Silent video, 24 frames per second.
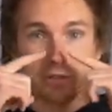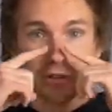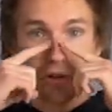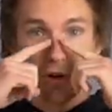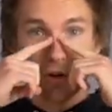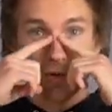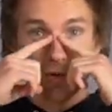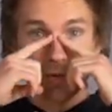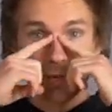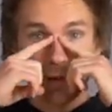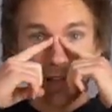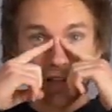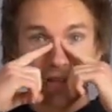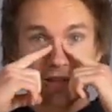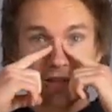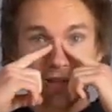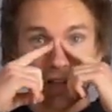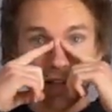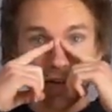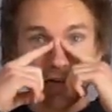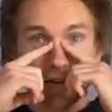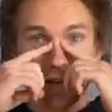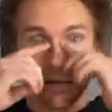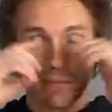nose
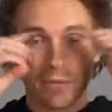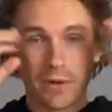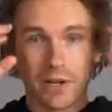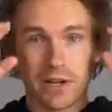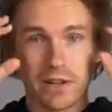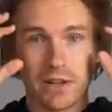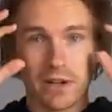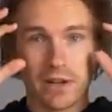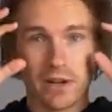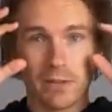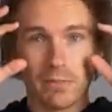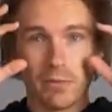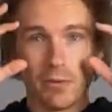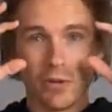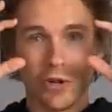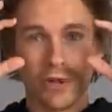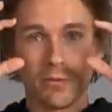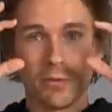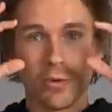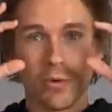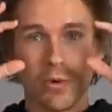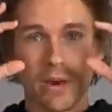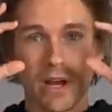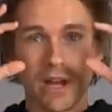pieces that you can put in there to pull
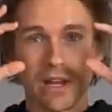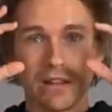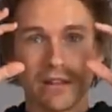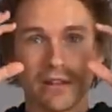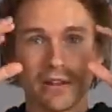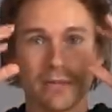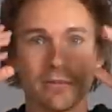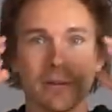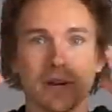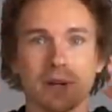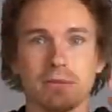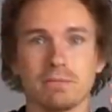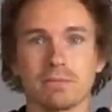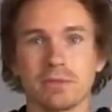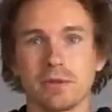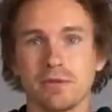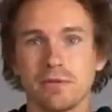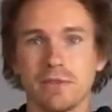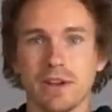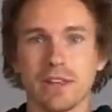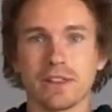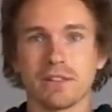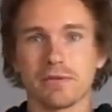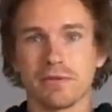them away a little bit and
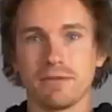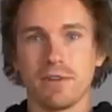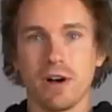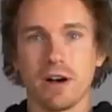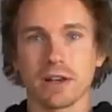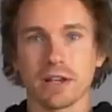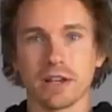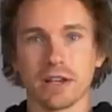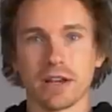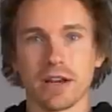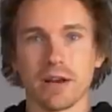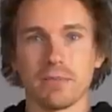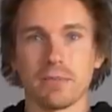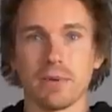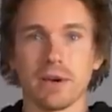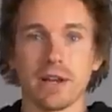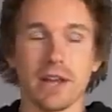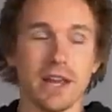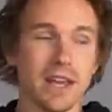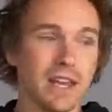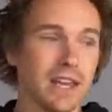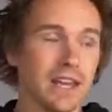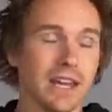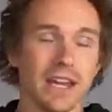prevent the fogging up.
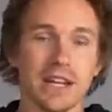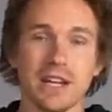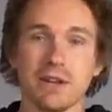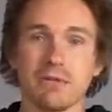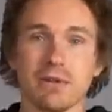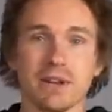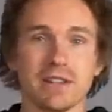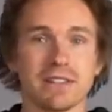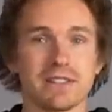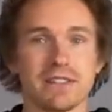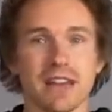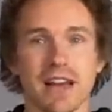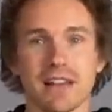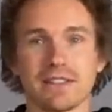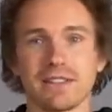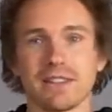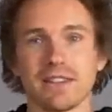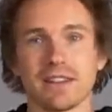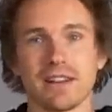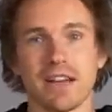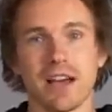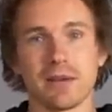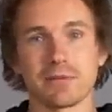But anyways, that's it.